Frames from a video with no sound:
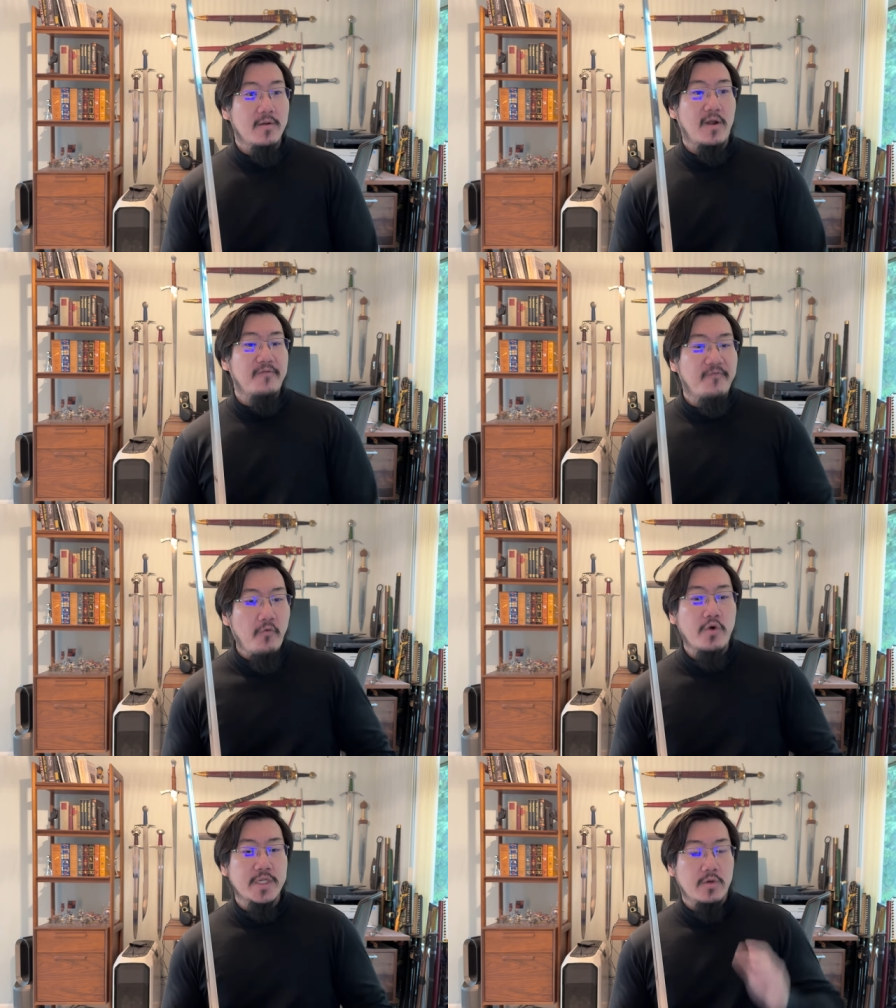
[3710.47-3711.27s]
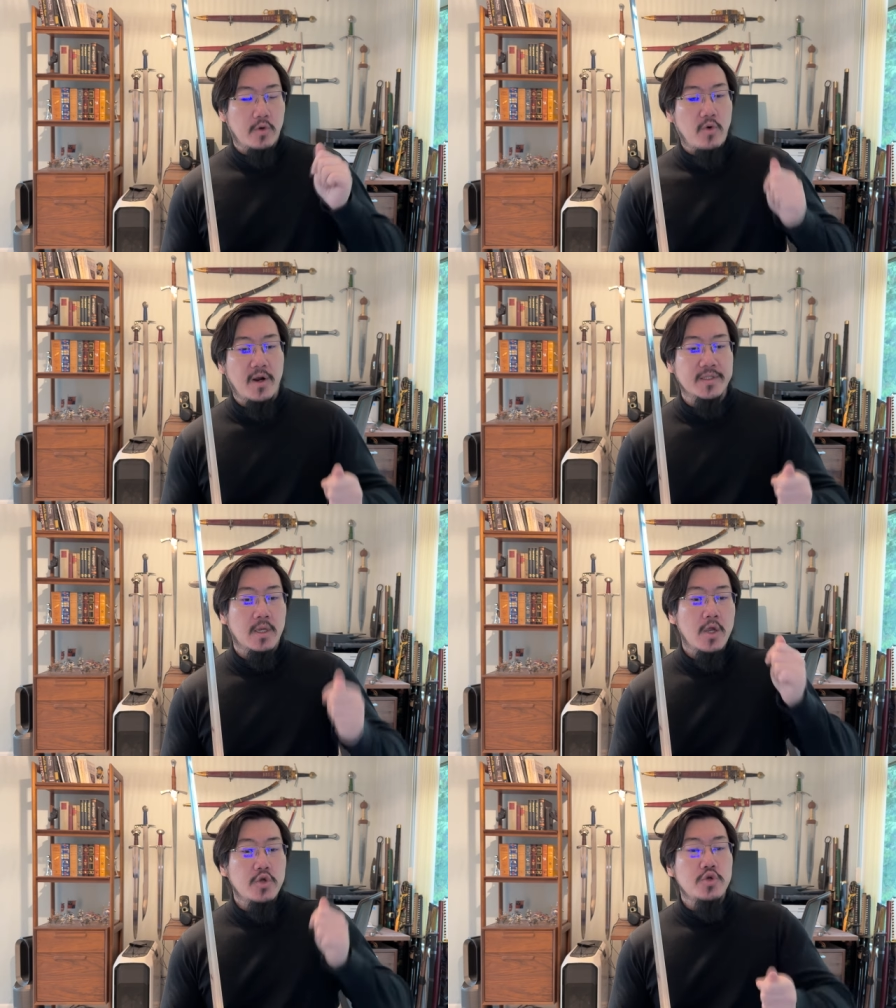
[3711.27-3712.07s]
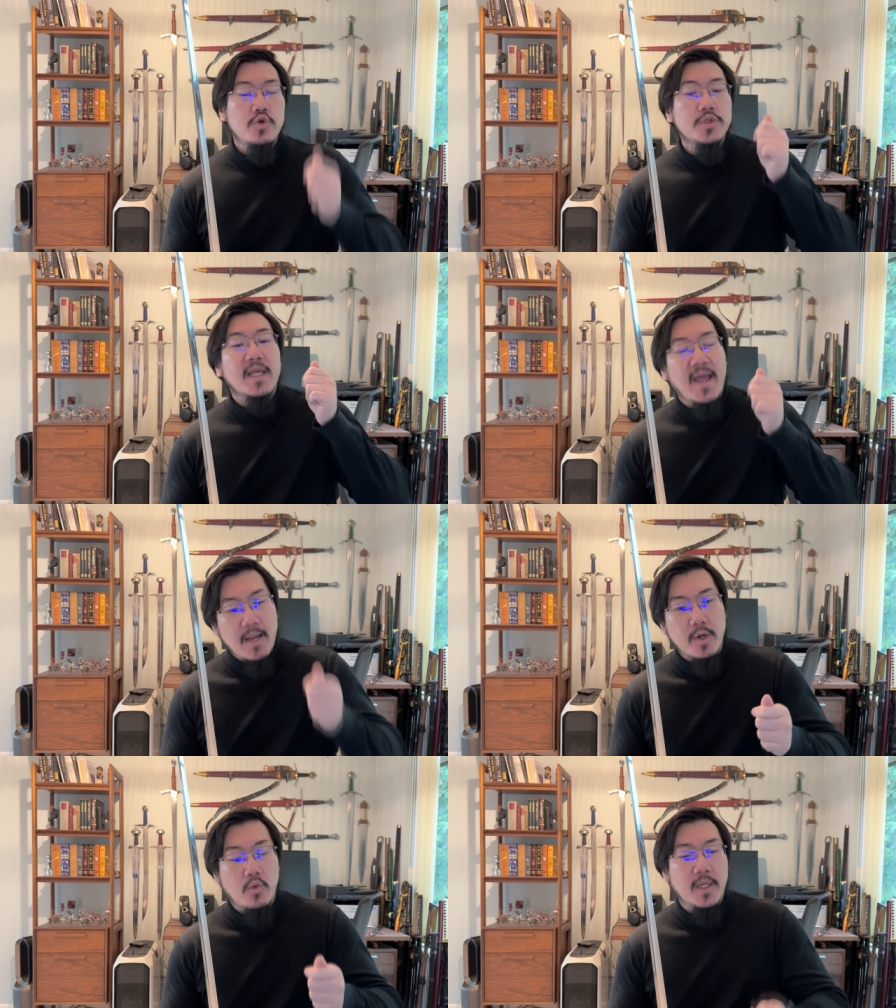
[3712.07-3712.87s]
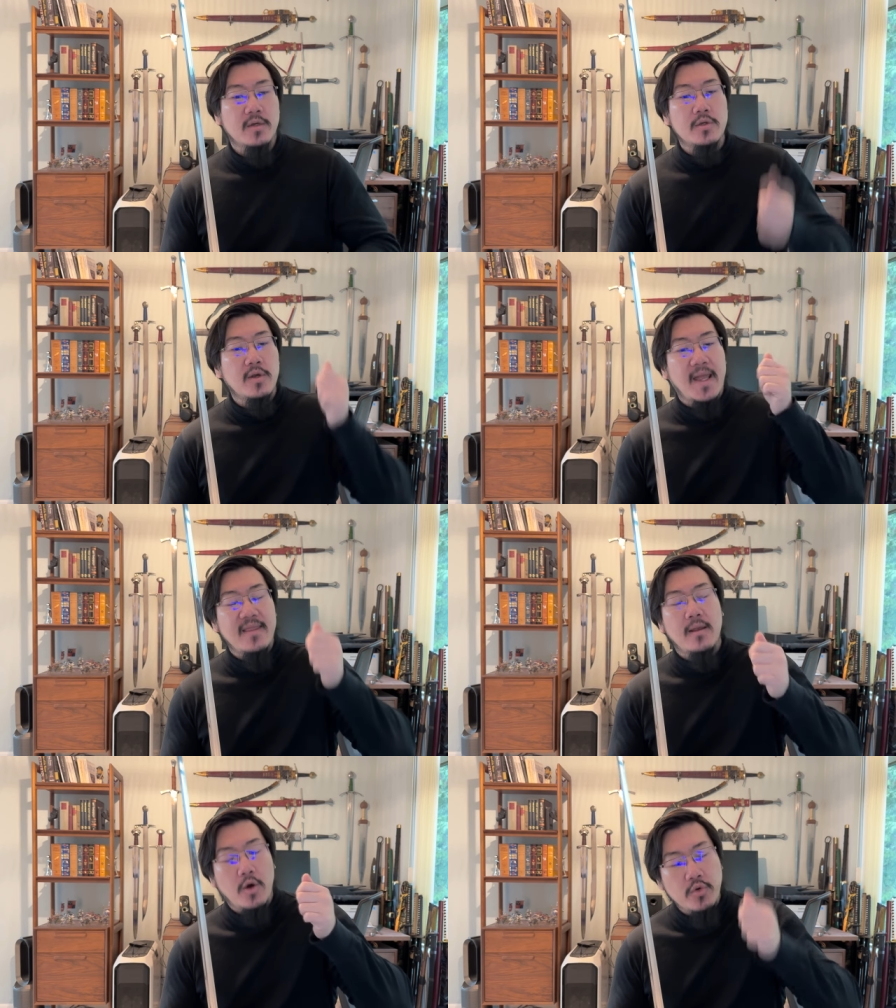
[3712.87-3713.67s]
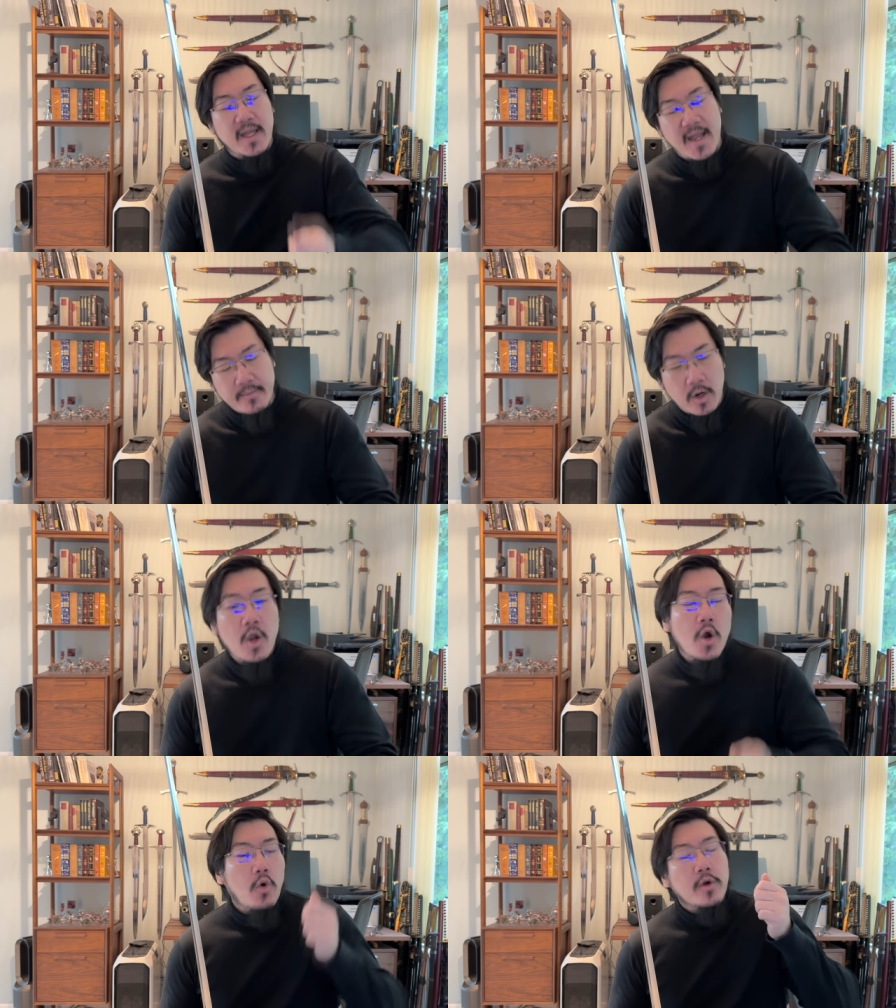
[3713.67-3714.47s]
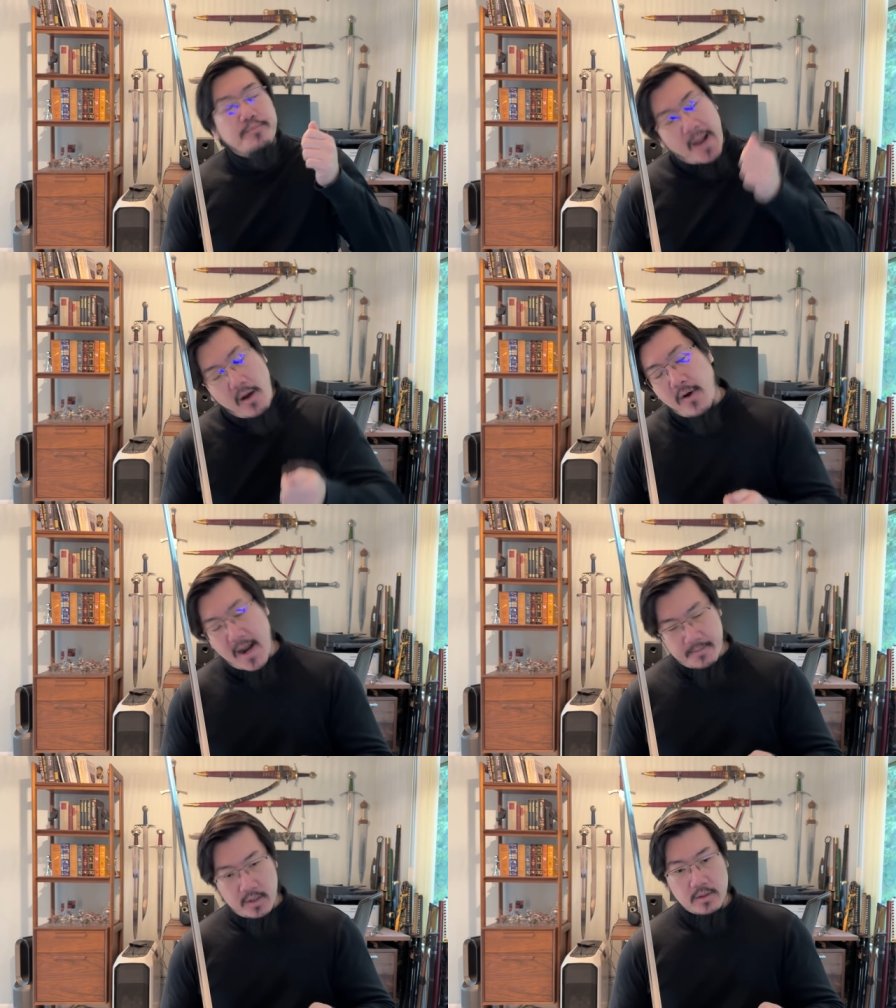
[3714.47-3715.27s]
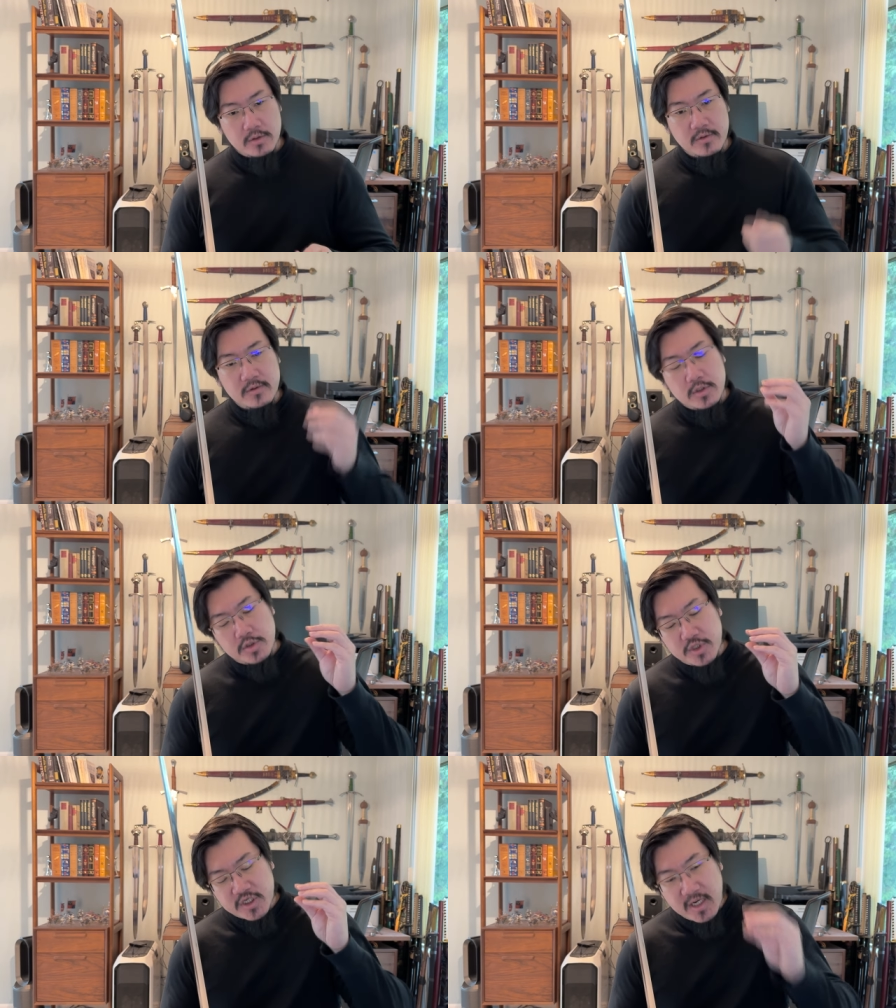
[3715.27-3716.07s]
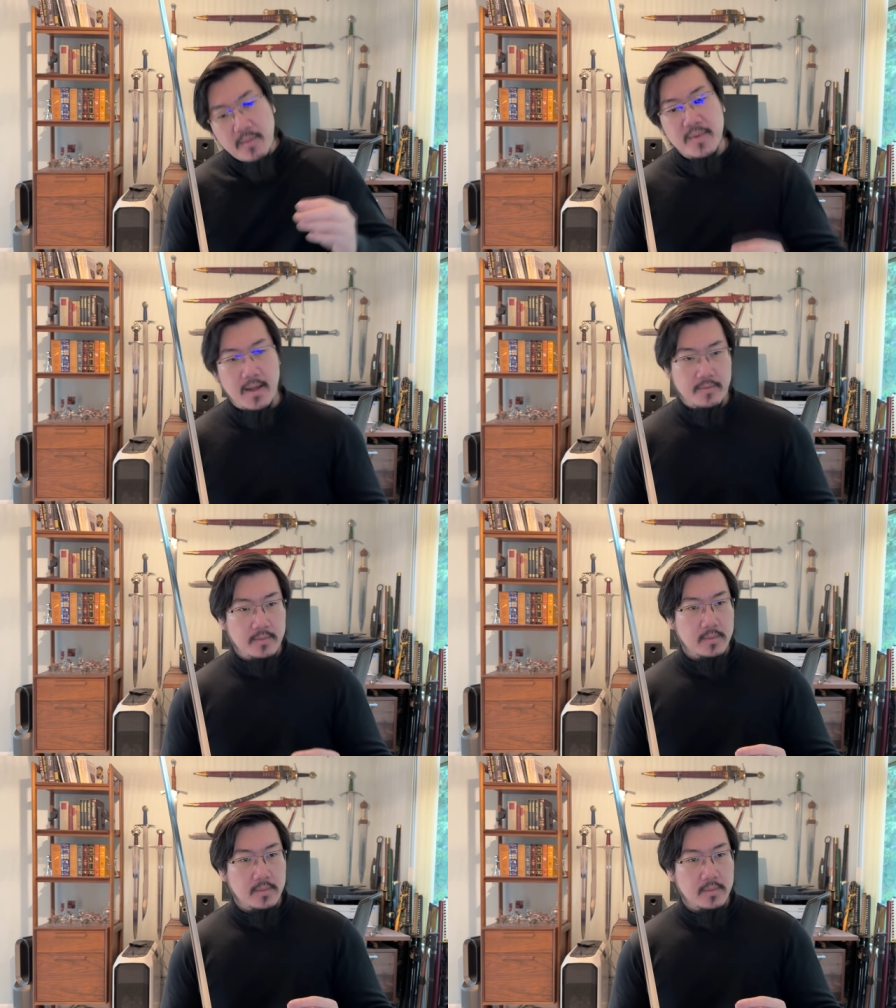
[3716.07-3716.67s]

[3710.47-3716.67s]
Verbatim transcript: Right? Forging requires you use the hammer, whether you hand hold the hammer or power hammer, to shape them